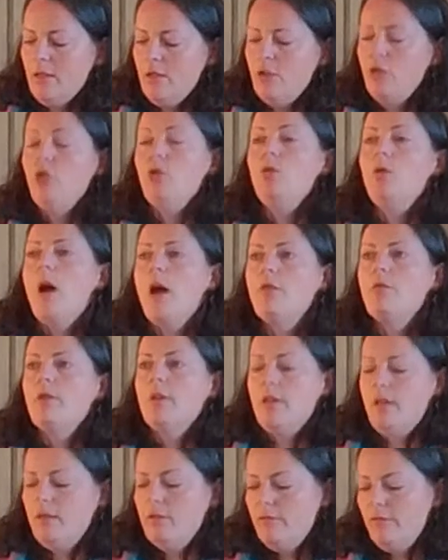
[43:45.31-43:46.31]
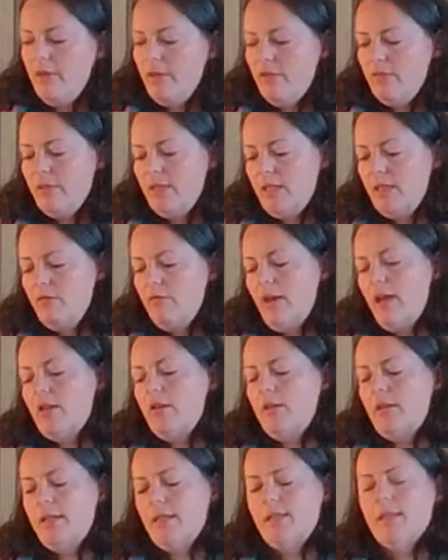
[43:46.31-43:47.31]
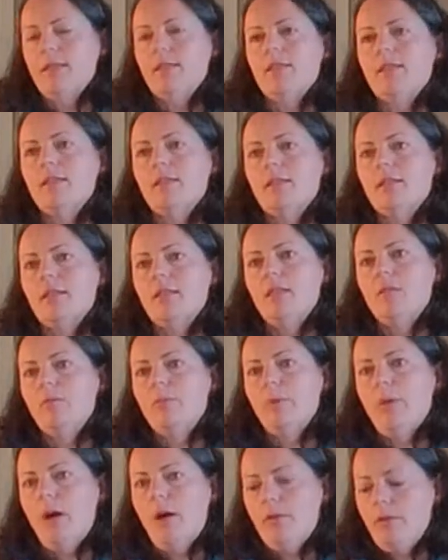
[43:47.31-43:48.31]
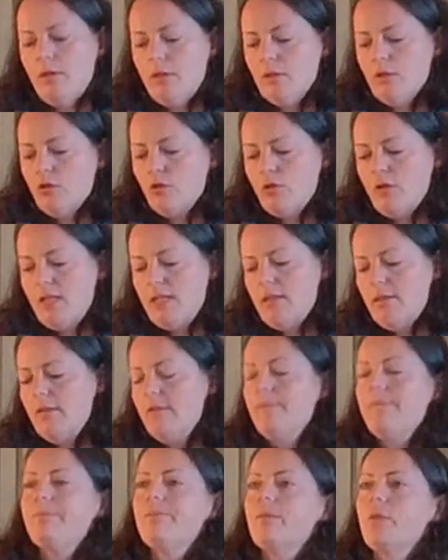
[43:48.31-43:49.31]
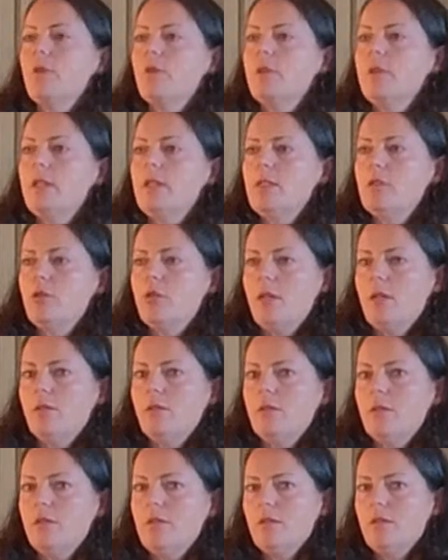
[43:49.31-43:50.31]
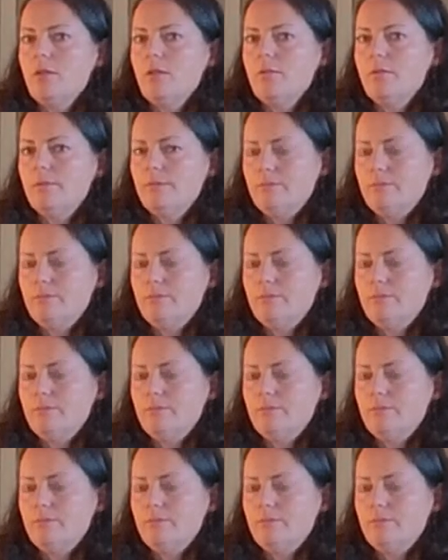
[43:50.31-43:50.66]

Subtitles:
250 veterans sleep on the street or in shelters.